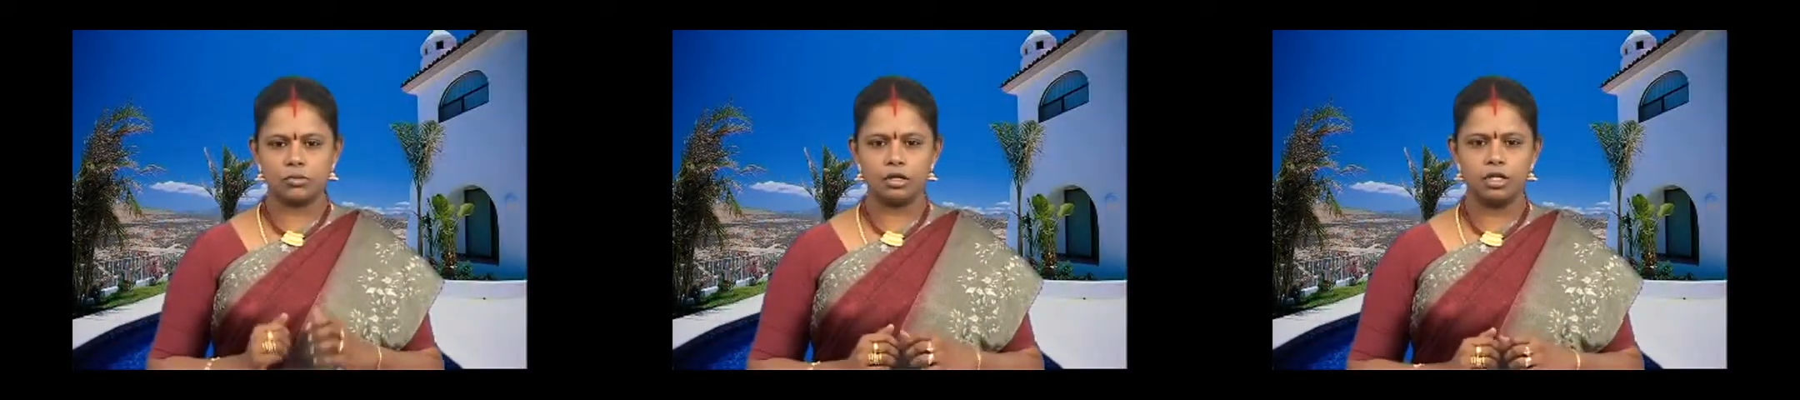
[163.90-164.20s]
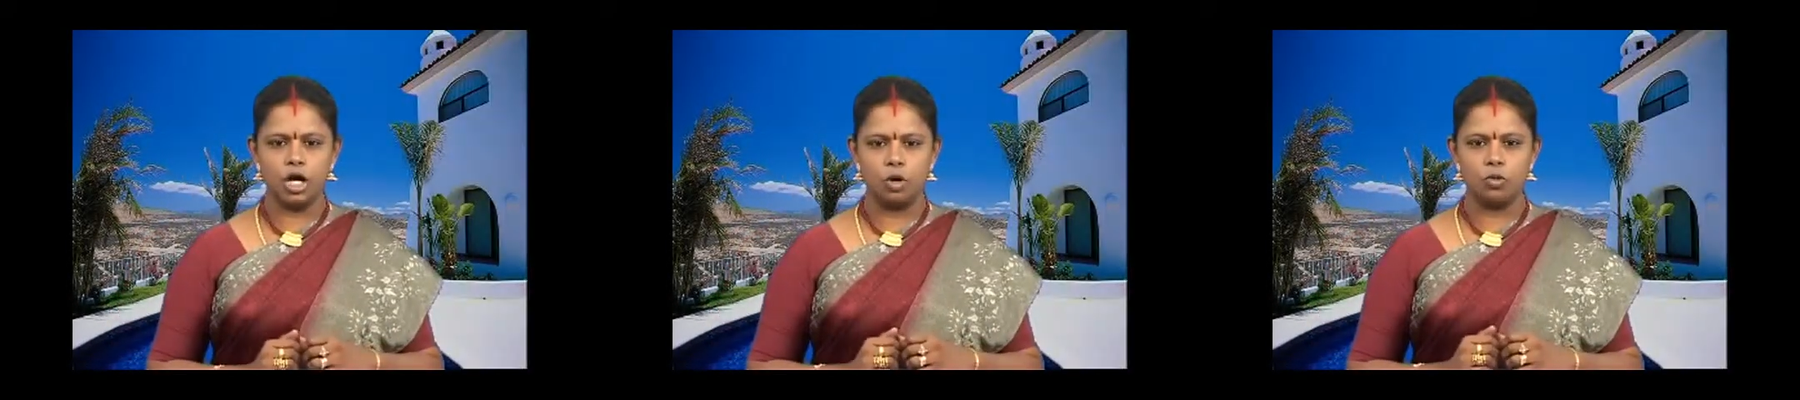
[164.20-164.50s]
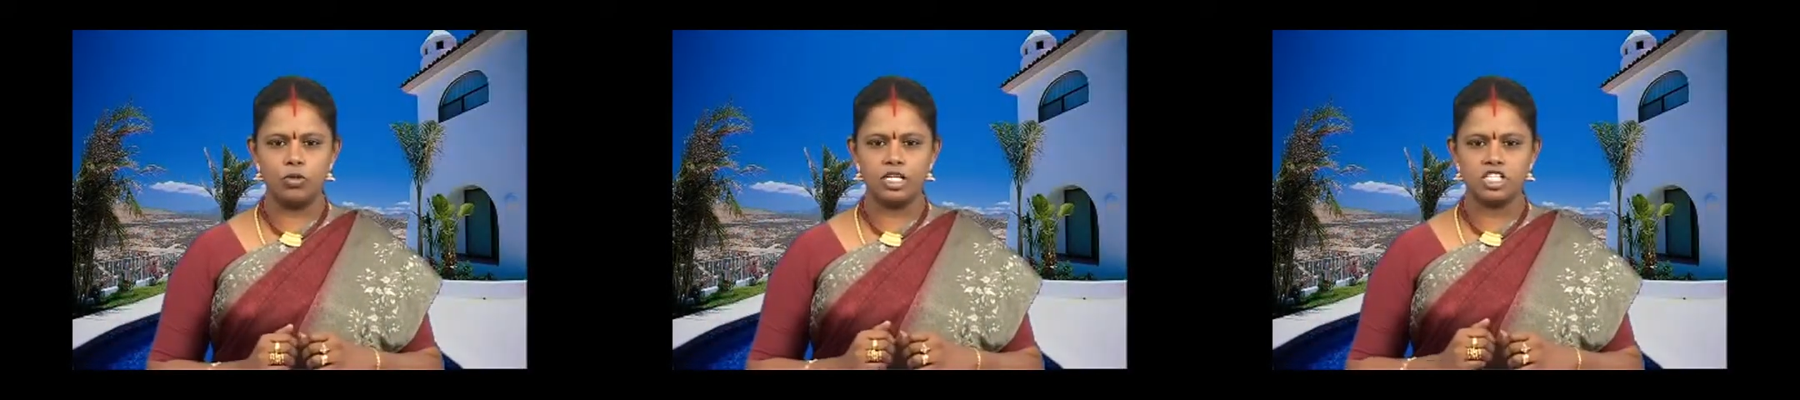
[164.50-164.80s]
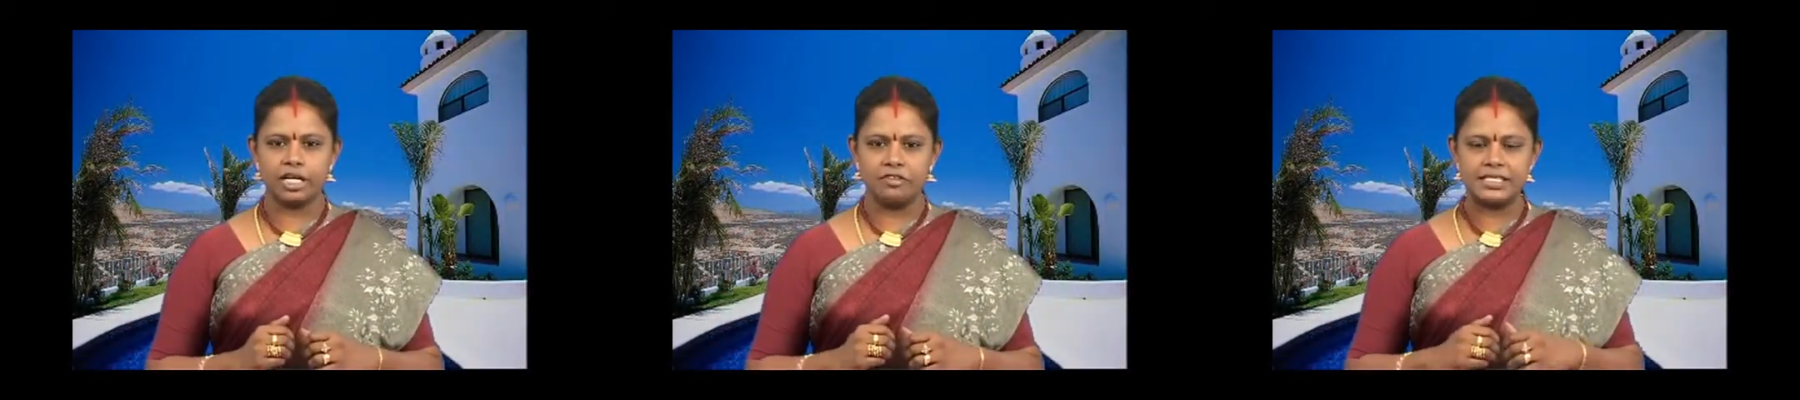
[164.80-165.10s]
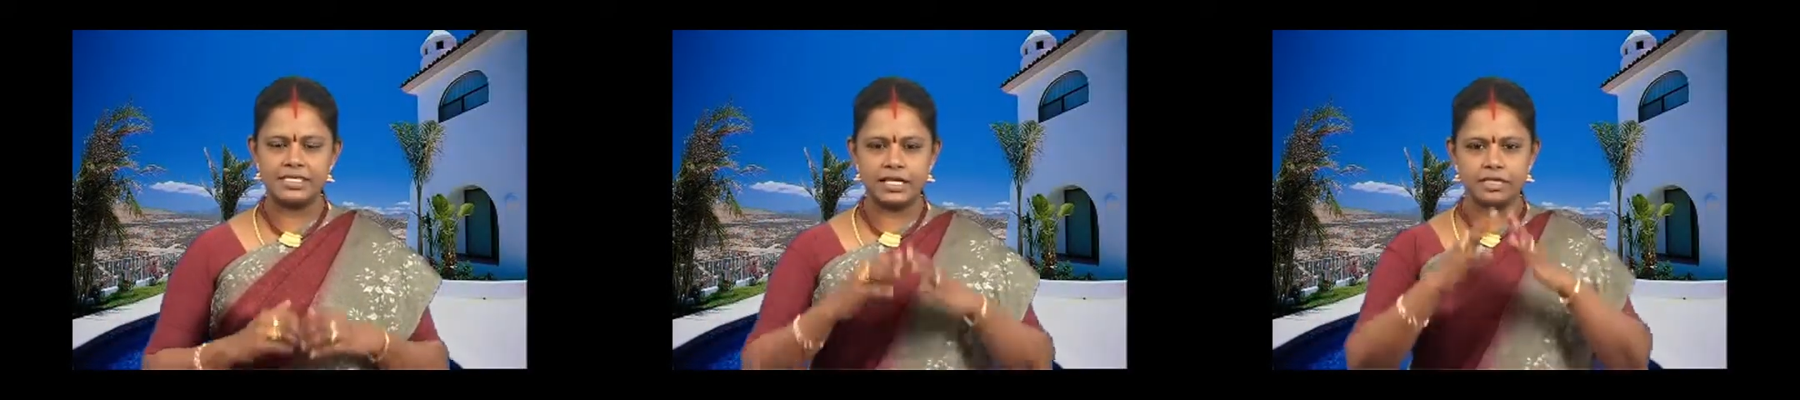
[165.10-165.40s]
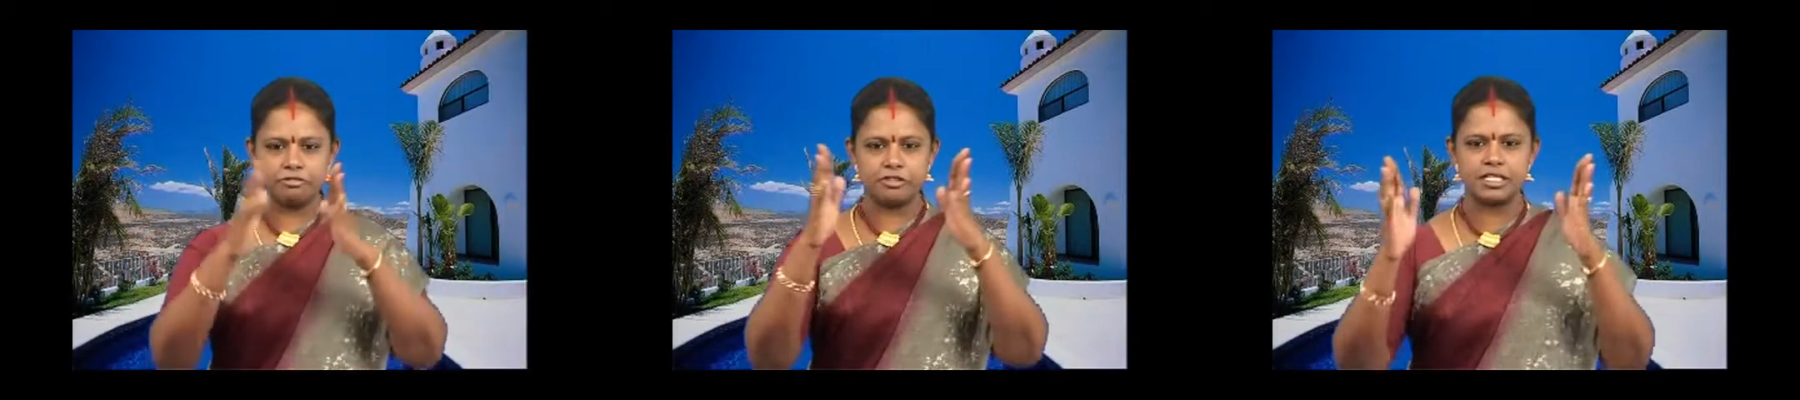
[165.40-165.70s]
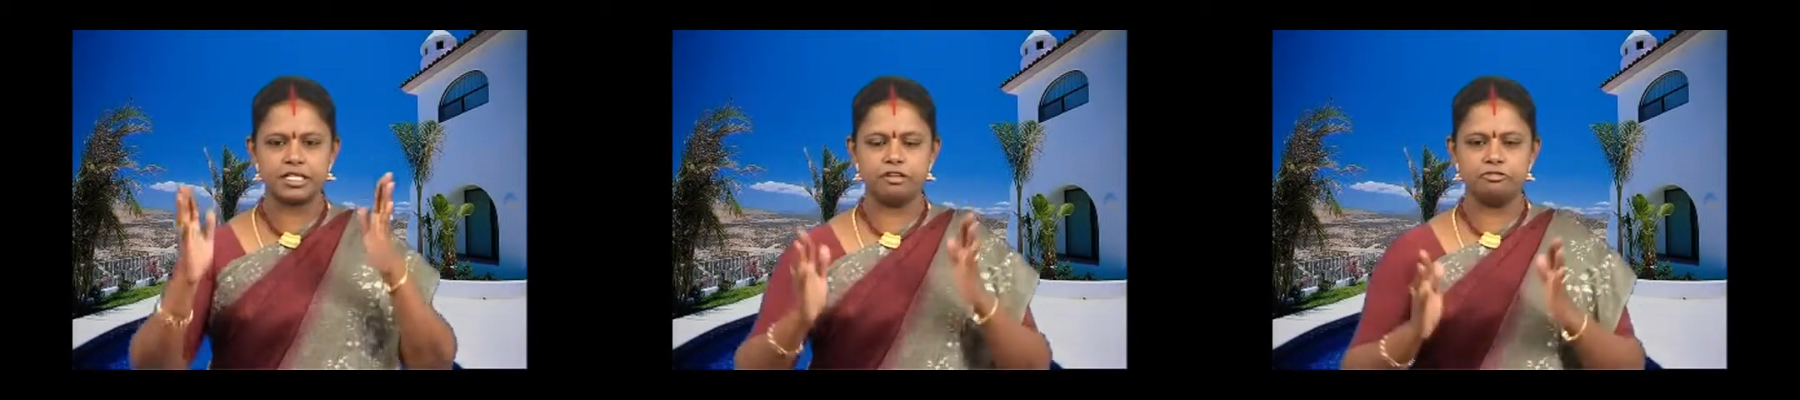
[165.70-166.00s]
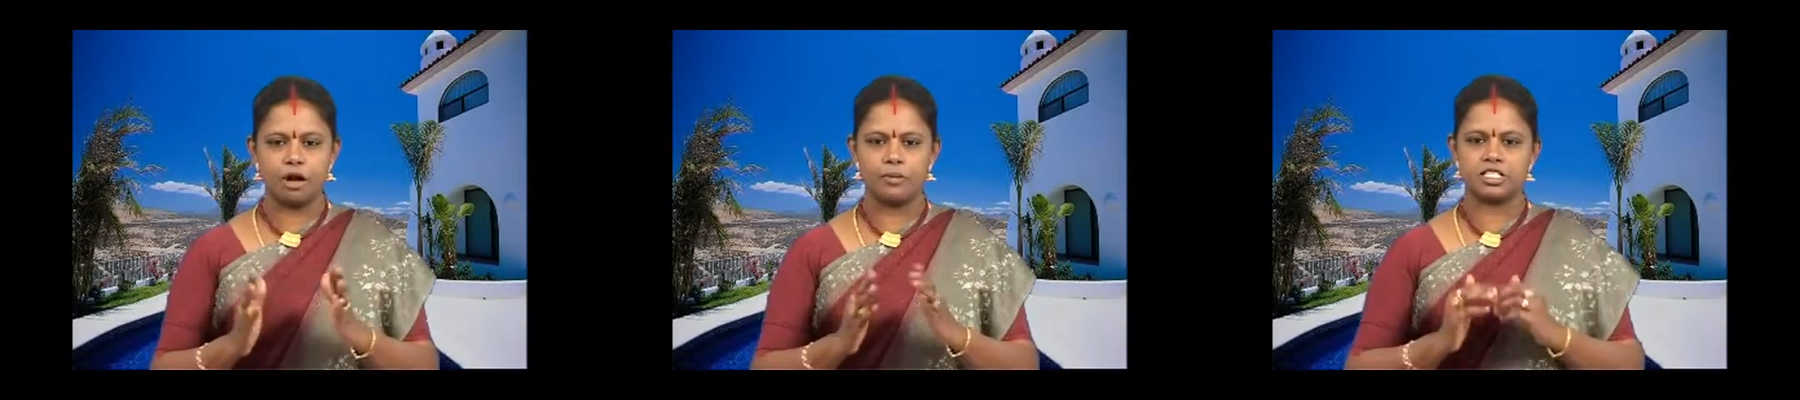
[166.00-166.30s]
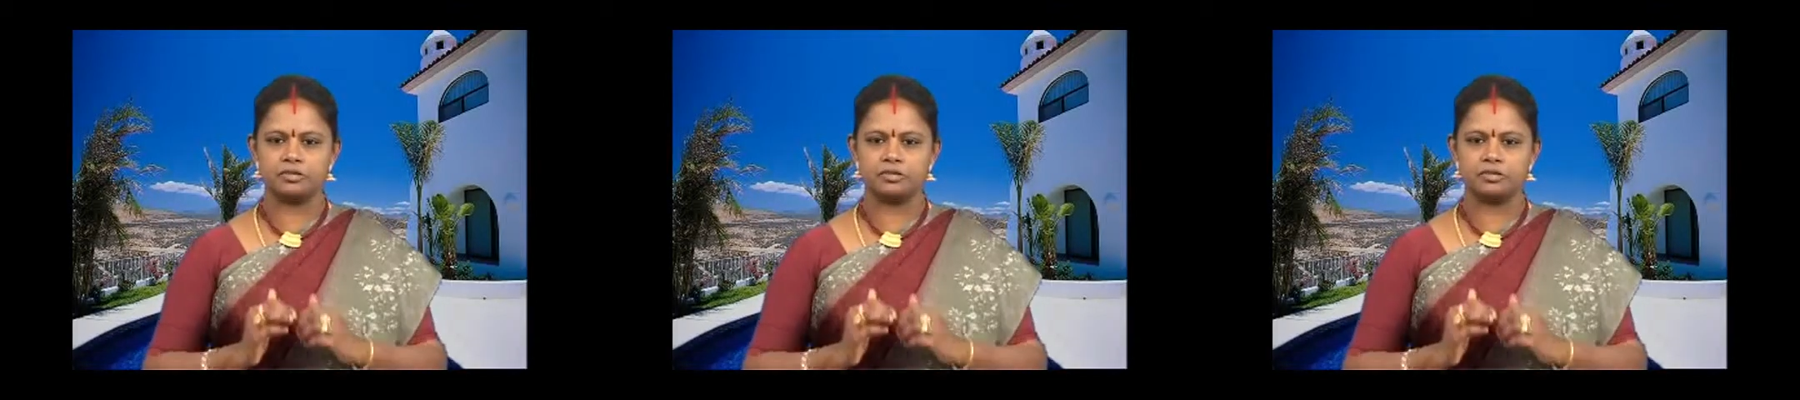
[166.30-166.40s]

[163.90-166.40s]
Now, shall we see the physical format